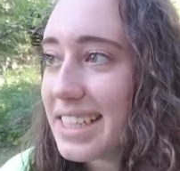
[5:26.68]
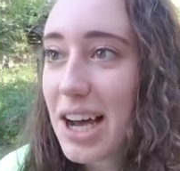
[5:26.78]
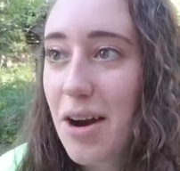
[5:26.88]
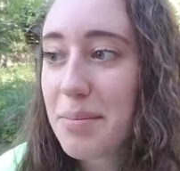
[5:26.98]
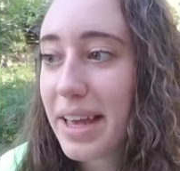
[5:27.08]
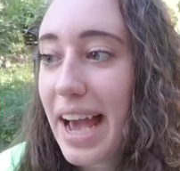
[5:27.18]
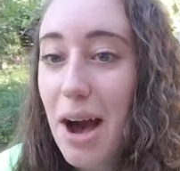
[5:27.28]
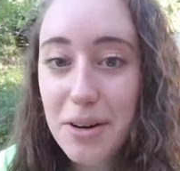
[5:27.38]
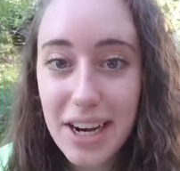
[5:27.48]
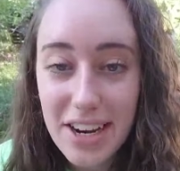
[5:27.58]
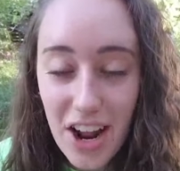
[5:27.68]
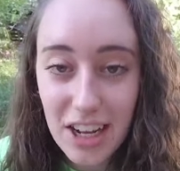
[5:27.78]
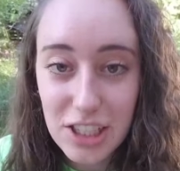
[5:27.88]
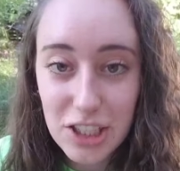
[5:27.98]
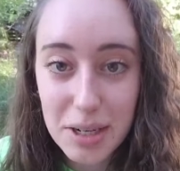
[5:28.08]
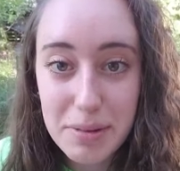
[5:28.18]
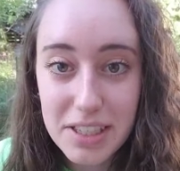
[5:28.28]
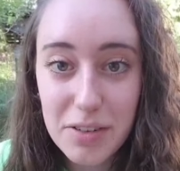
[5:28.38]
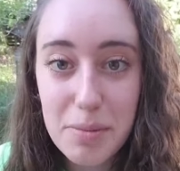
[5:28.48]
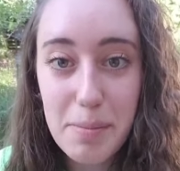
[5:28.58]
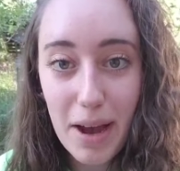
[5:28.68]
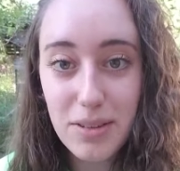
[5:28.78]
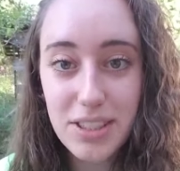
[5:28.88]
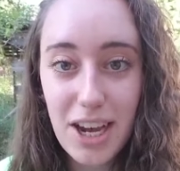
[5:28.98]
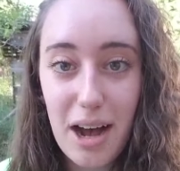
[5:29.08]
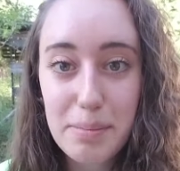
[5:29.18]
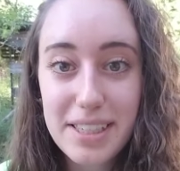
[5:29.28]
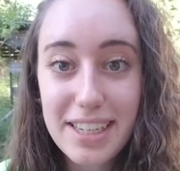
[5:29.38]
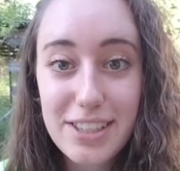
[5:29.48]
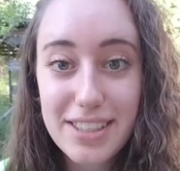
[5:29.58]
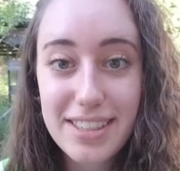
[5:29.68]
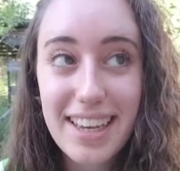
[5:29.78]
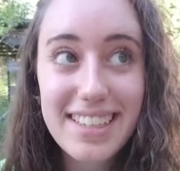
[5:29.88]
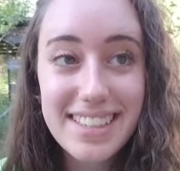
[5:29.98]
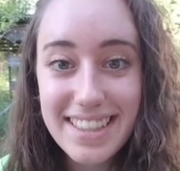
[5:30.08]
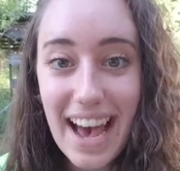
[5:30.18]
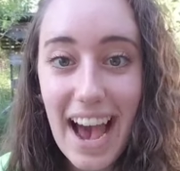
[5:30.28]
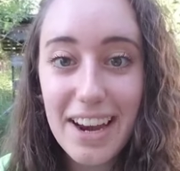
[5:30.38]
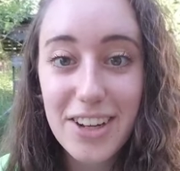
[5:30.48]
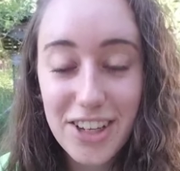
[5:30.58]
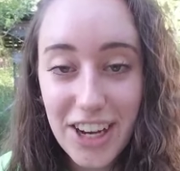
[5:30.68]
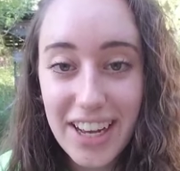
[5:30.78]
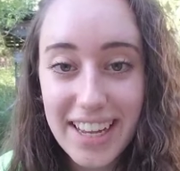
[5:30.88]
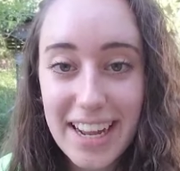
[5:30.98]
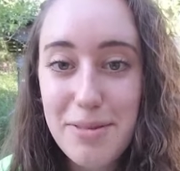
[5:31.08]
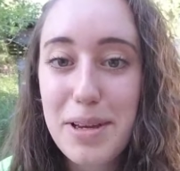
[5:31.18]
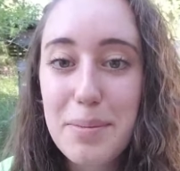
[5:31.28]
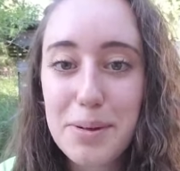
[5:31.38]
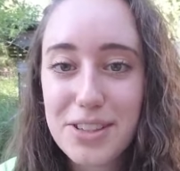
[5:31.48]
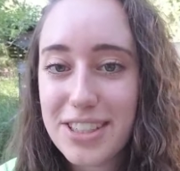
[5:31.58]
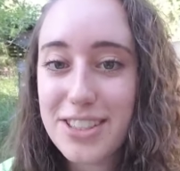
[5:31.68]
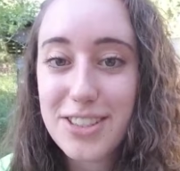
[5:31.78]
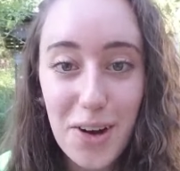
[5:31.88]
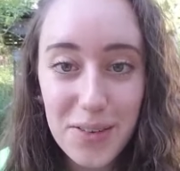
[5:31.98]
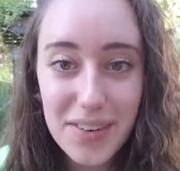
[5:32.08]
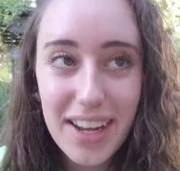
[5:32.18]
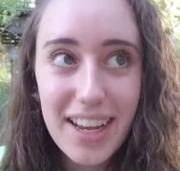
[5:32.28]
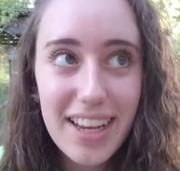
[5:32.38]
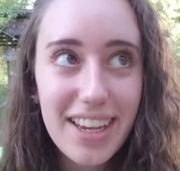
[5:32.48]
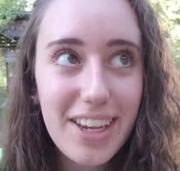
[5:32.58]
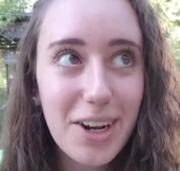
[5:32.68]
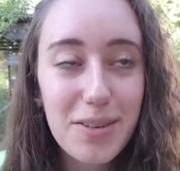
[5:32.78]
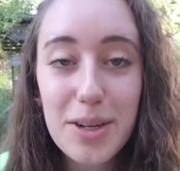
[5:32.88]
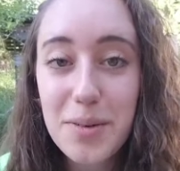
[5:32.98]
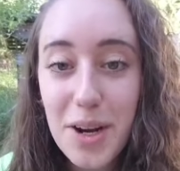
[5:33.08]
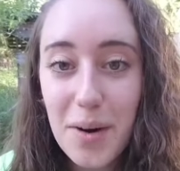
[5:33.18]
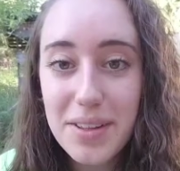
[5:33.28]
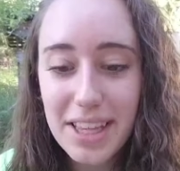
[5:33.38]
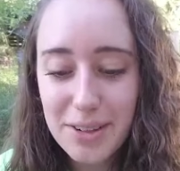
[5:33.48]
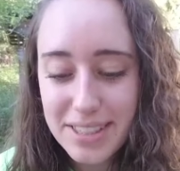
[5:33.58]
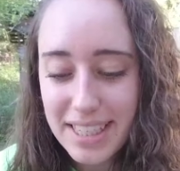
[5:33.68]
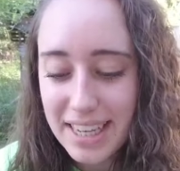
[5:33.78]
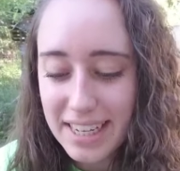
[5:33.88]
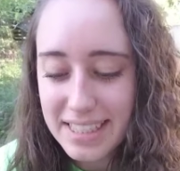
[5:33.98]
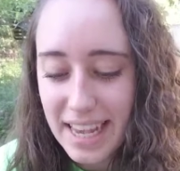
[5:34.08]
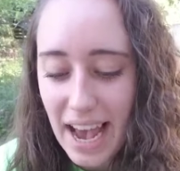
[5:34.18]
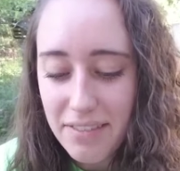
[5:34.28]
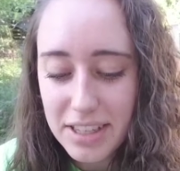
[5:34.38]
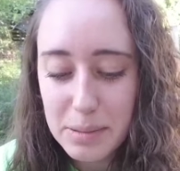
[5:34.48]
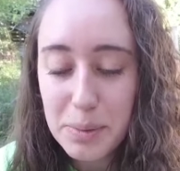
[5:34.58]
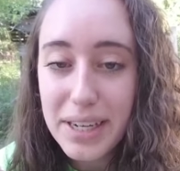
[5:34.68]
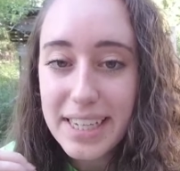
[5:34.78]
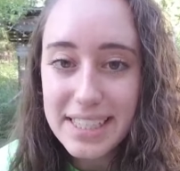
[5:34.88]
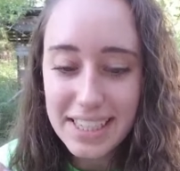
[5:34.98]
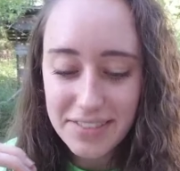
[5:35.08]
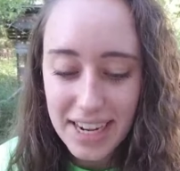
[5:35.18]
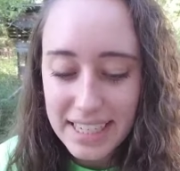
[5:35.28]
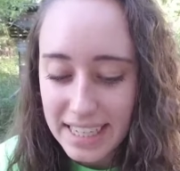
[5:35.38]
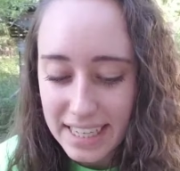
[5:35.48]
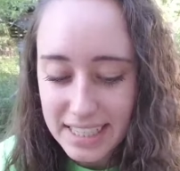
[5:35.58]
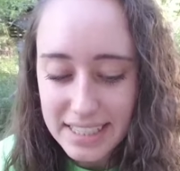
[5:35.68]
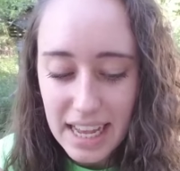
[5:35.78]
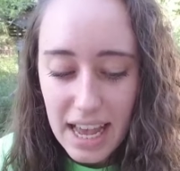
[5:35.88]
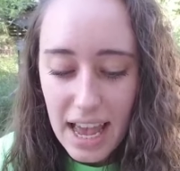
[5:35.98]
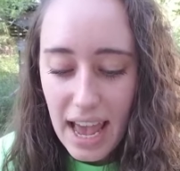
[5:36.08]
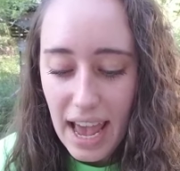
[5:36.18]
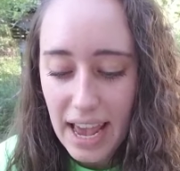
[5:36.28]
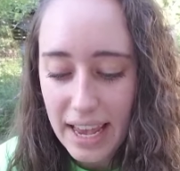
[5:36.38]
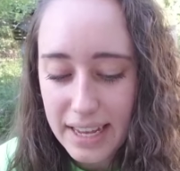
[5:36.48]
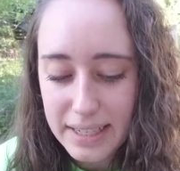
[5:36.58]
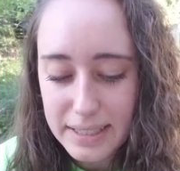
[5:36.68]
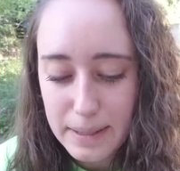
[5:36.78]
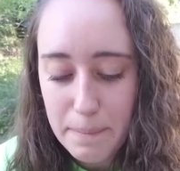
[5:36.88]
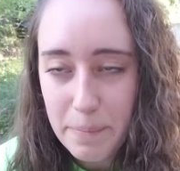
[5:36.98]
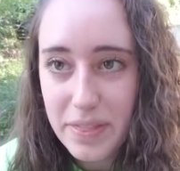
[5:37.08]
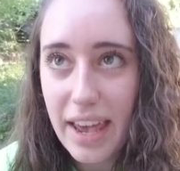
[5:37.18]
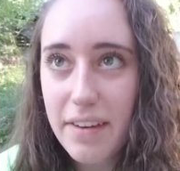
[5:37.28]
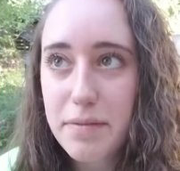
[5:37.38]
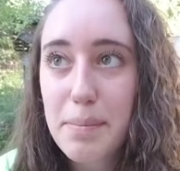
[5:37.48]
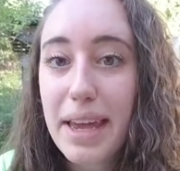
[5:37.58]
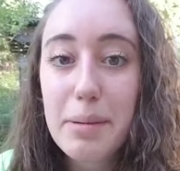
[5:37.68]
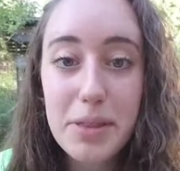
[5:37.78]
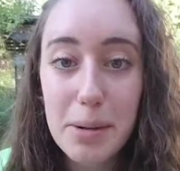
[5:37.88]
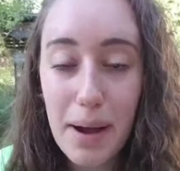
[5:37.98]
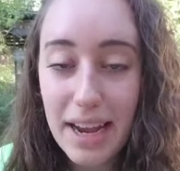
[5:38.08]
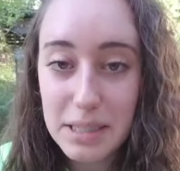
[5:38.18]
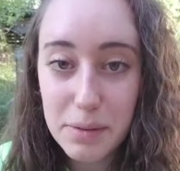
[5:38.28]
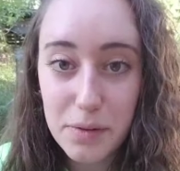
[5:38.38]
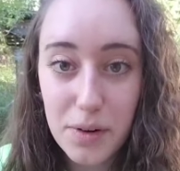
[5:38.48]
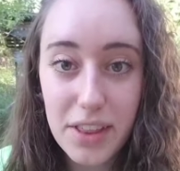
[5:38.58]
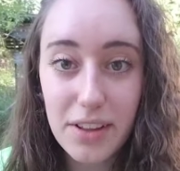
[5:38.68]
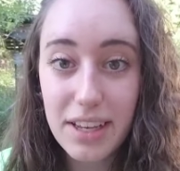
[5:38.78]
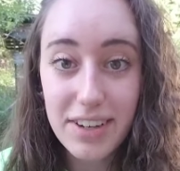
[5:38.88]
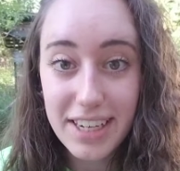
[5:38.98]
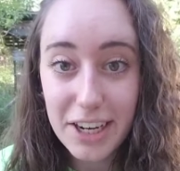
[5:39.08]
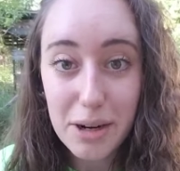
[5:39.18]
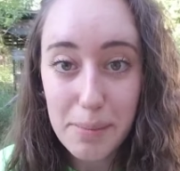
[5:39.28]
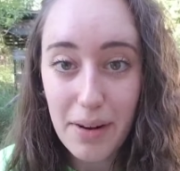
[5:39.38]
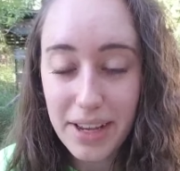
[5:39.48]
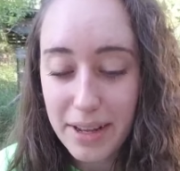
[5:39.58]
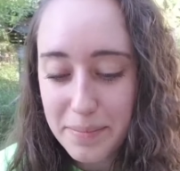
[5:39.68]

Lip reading: how I'm like, how could I not scream this from the mountaintops? It's that good, and people just don't know it. They don't see it because they have these preconceived ideas, and they've made up their minds before they'll even hear about it.